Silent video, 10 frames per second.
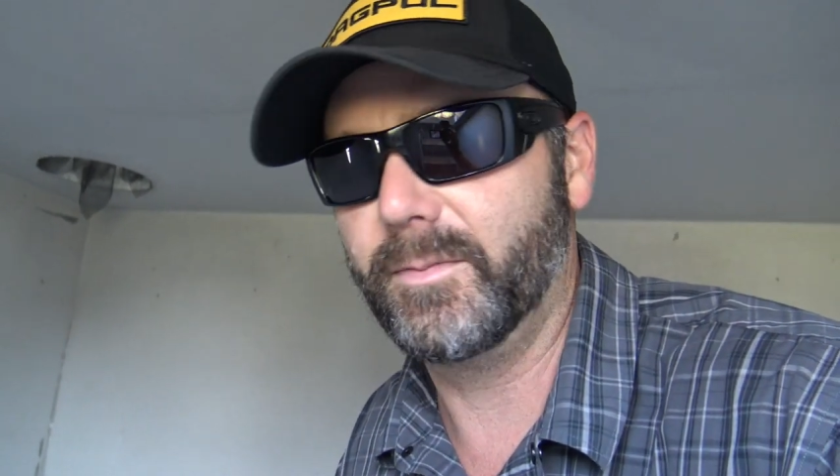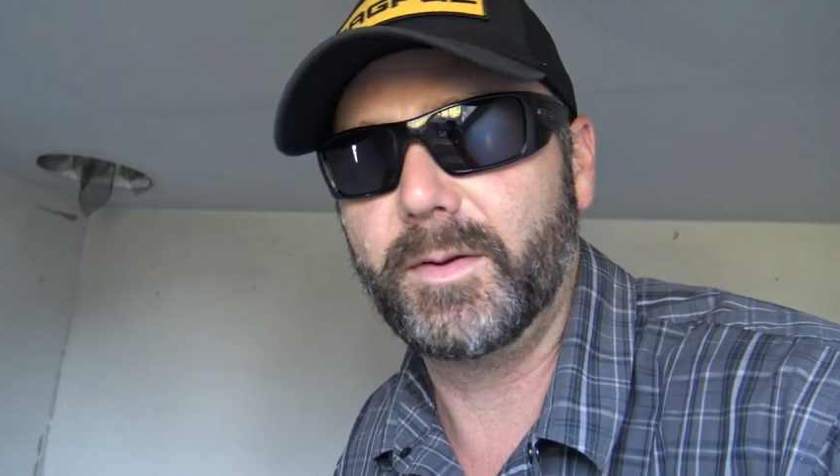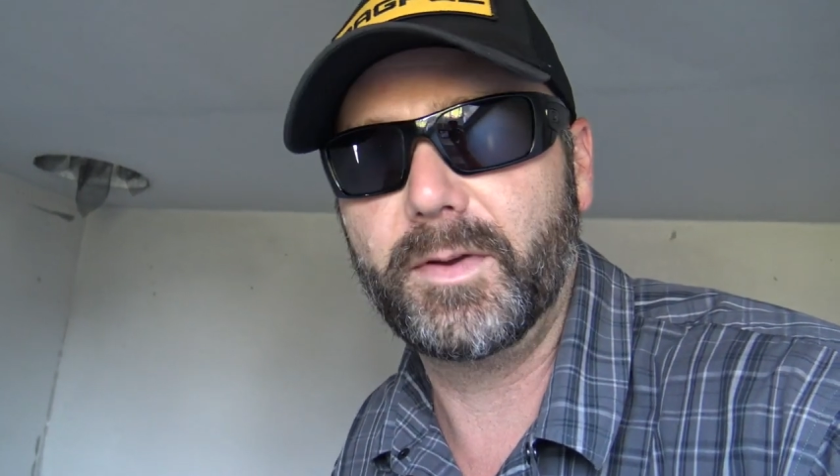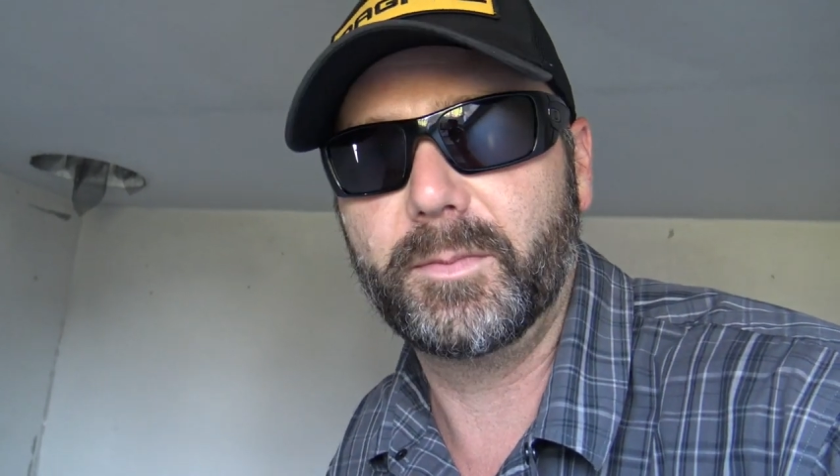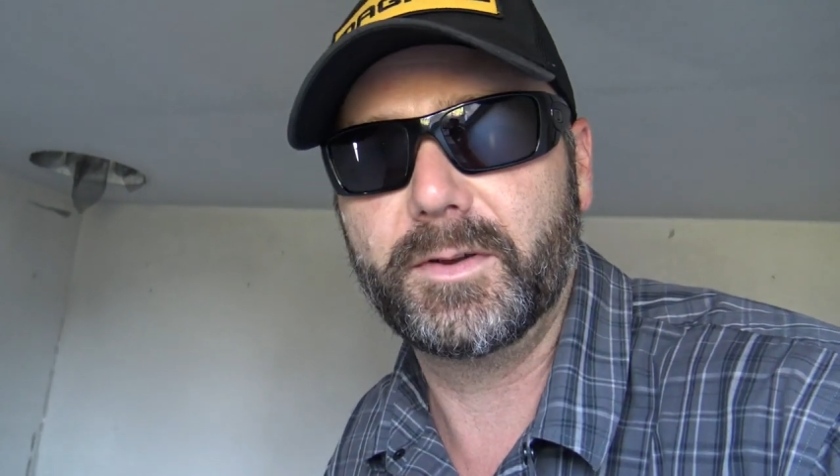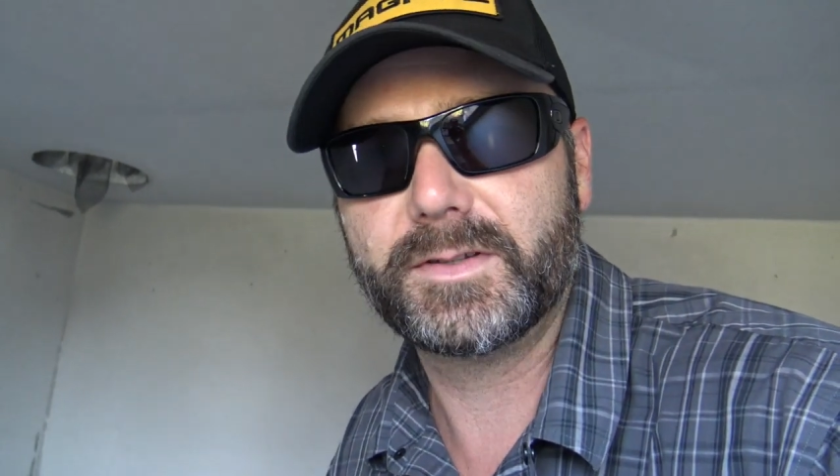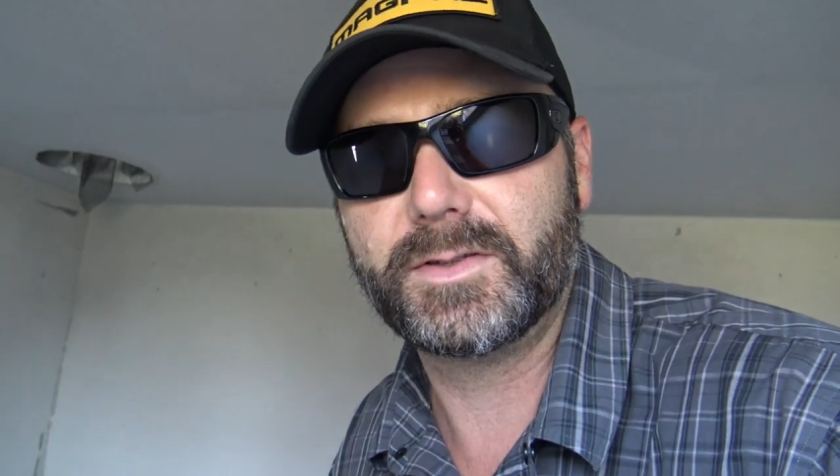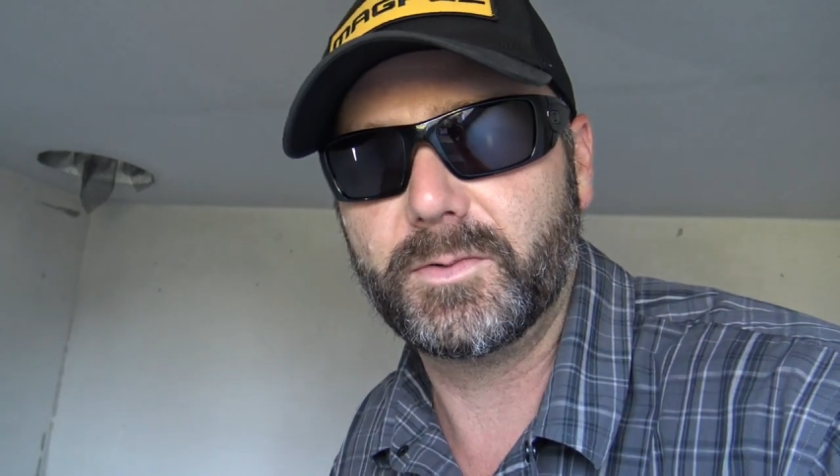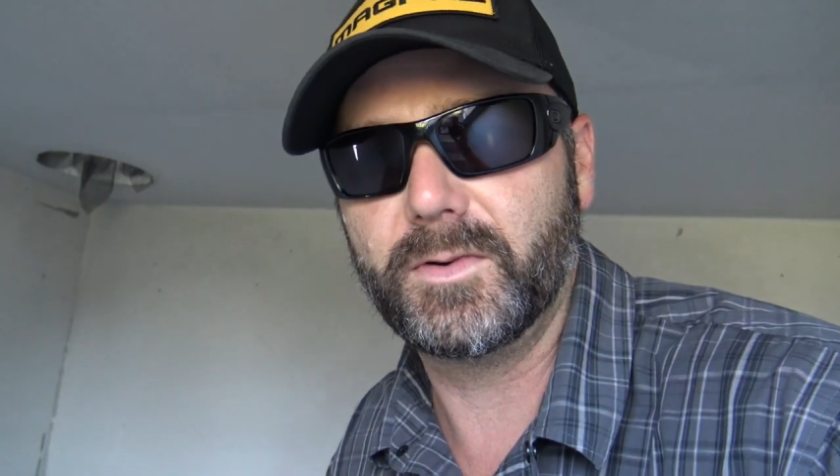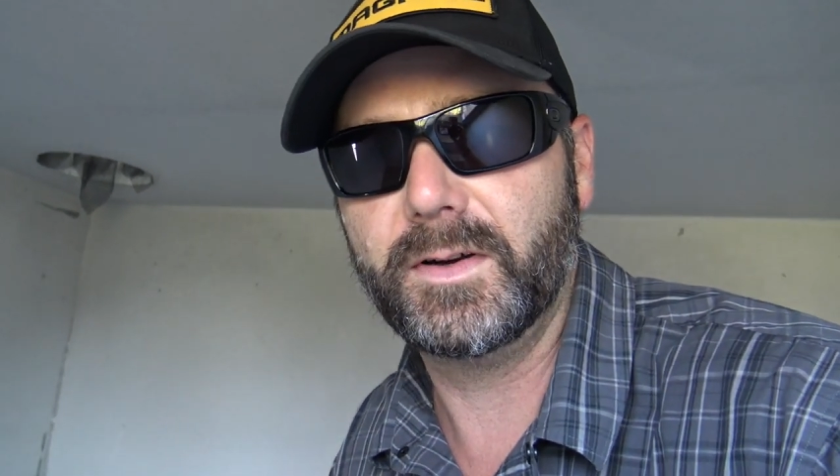and we'd be able to
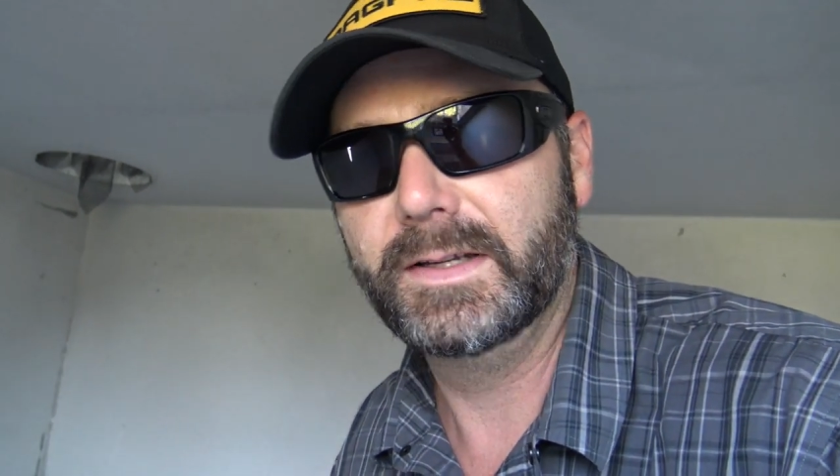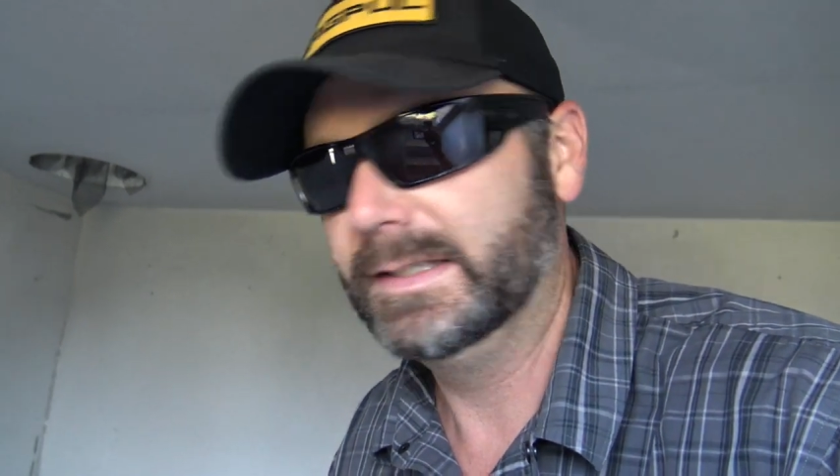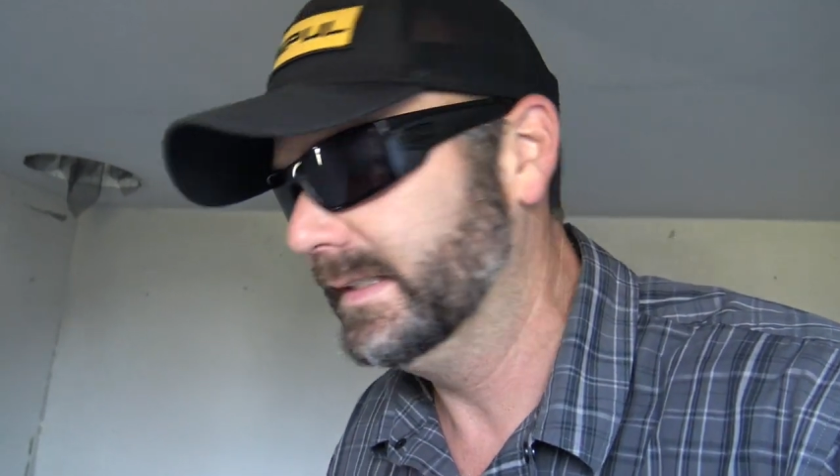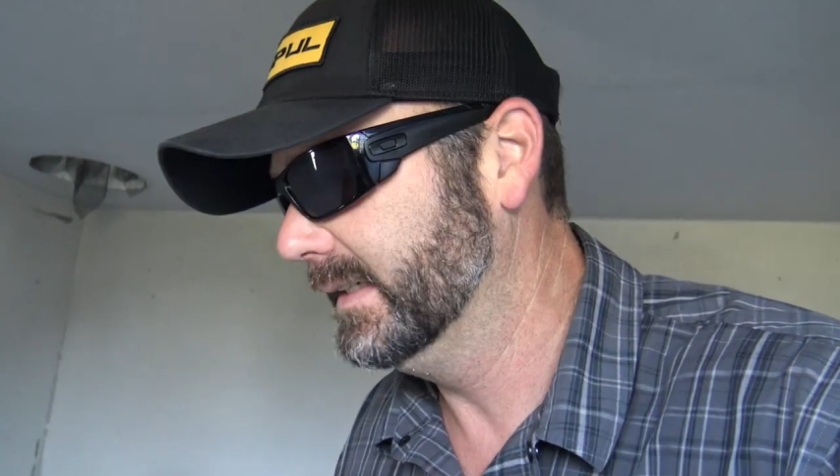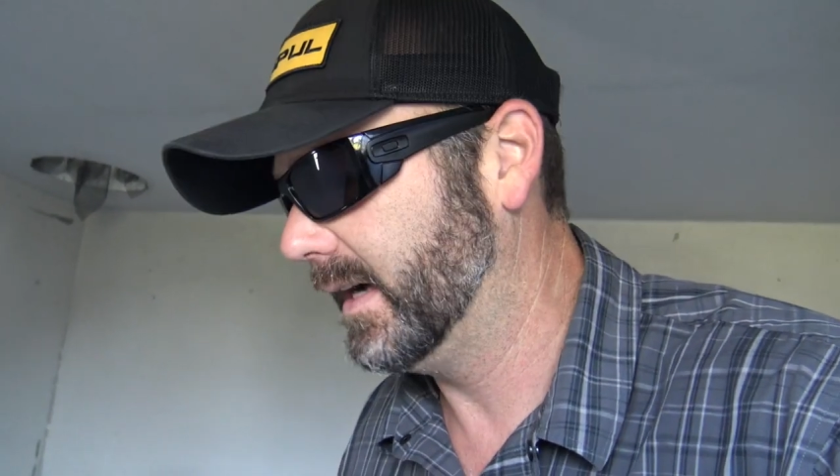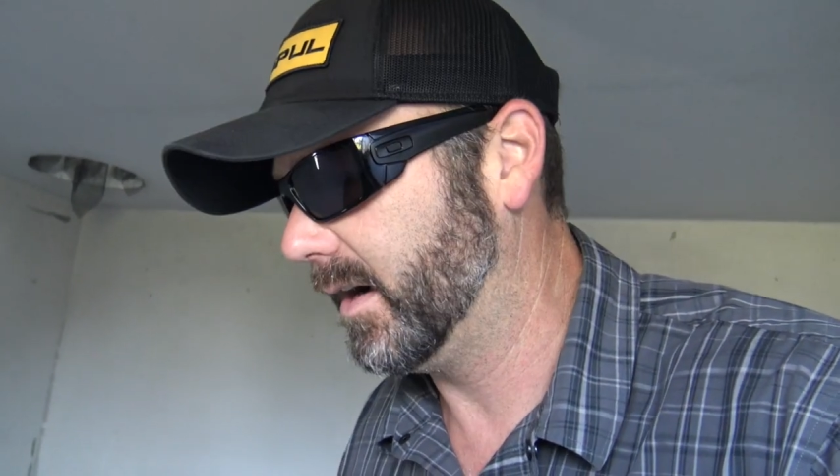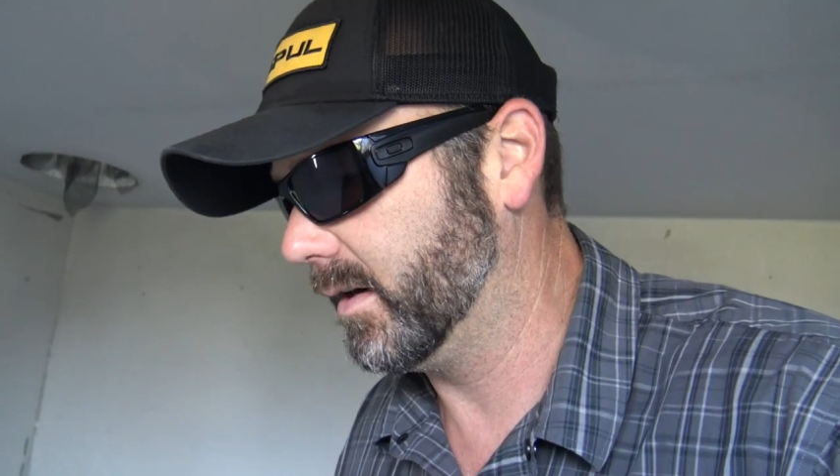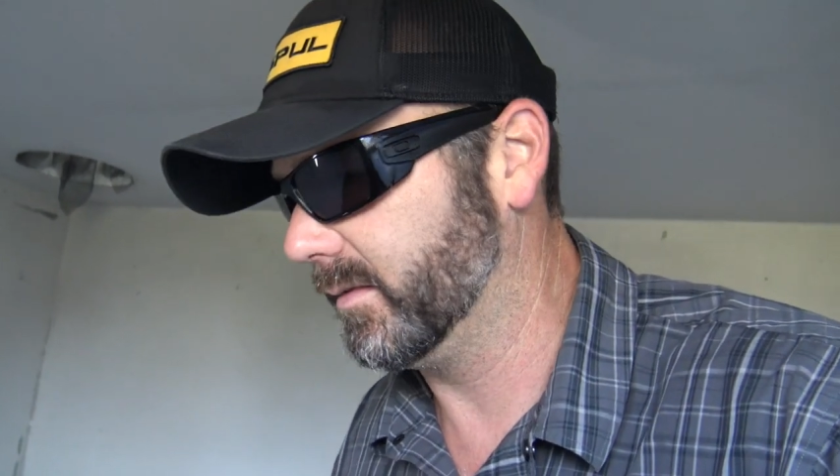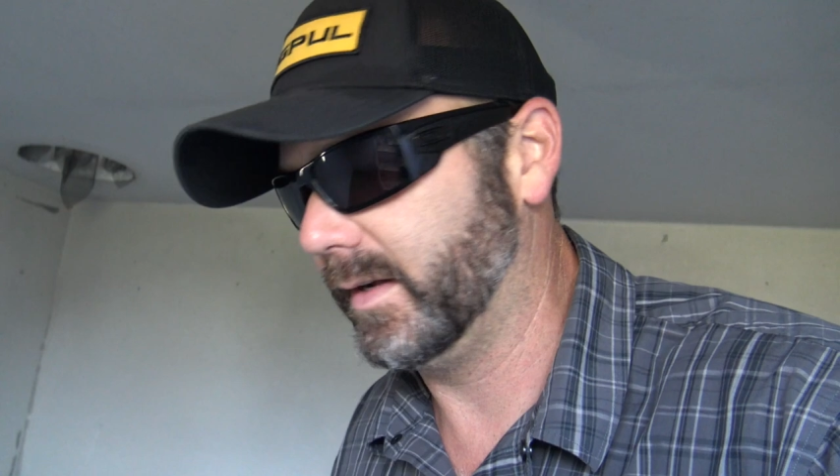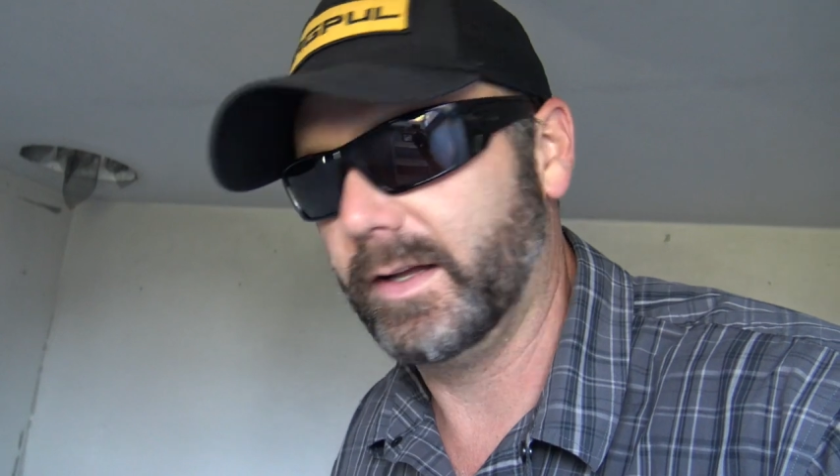store
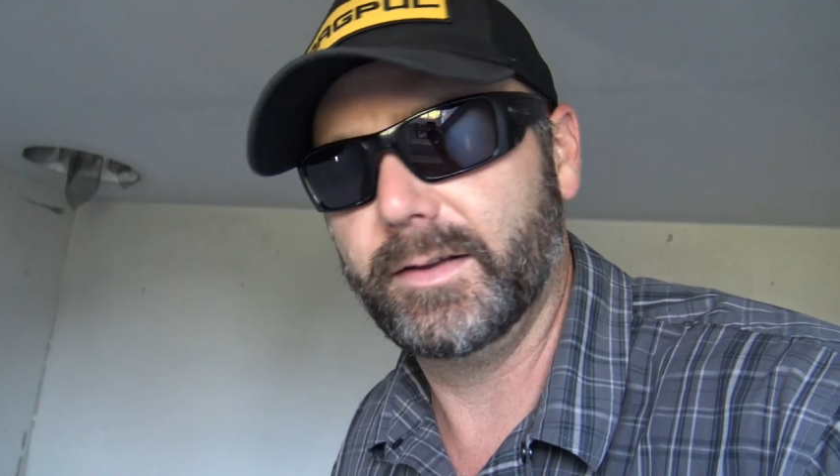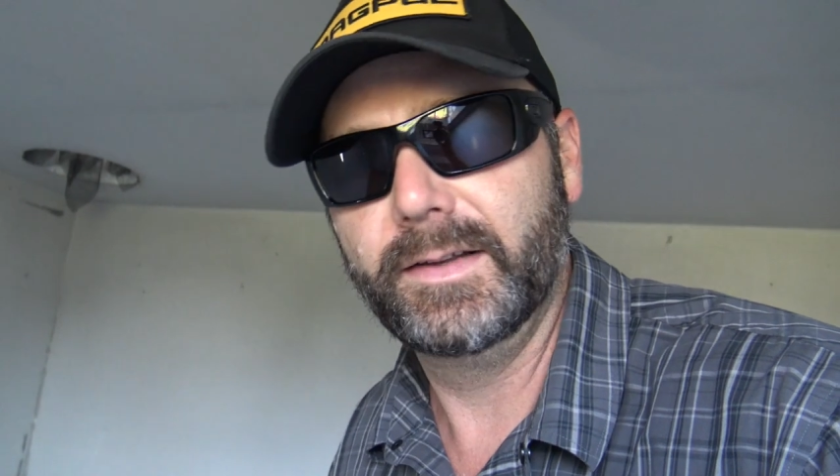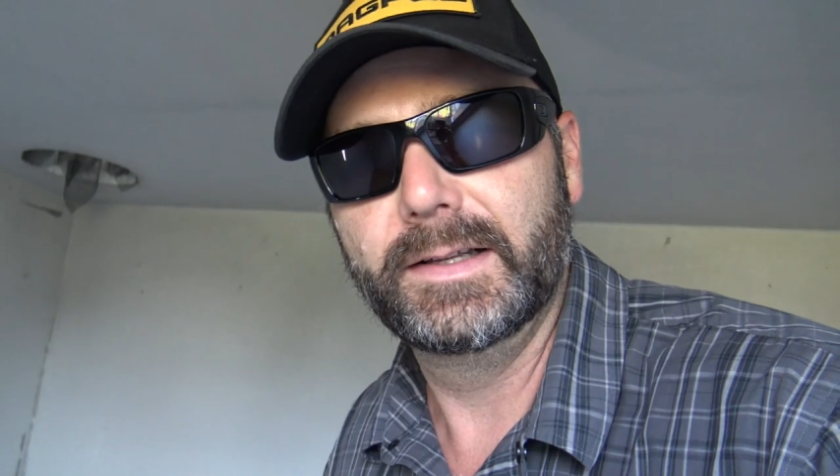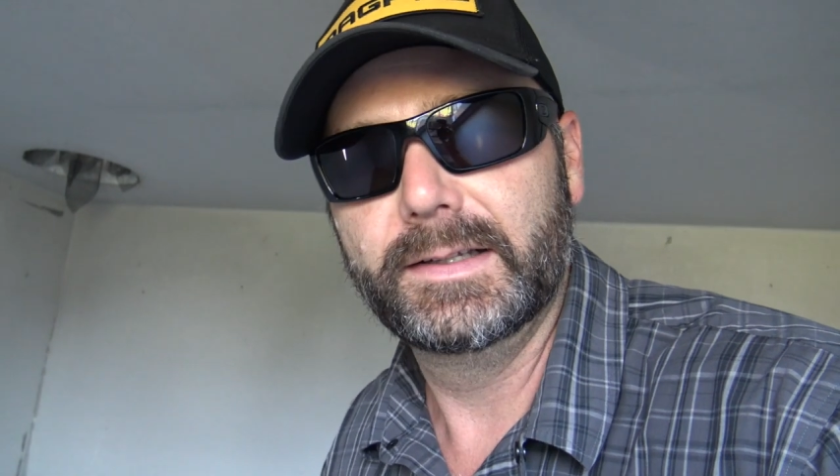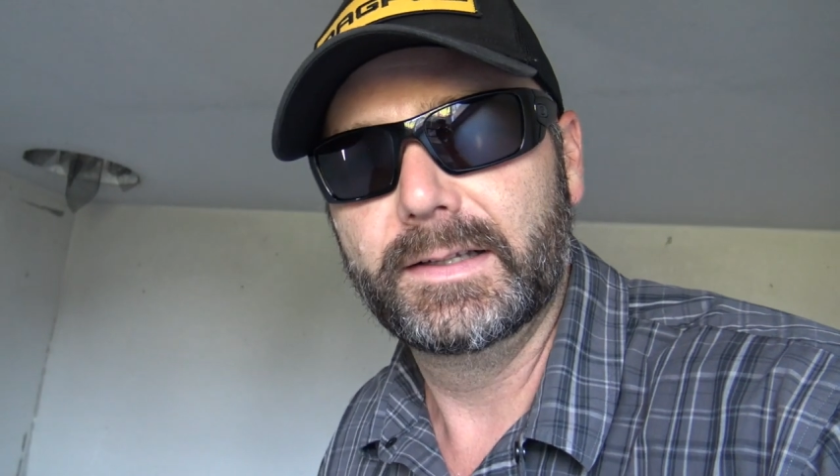our uh,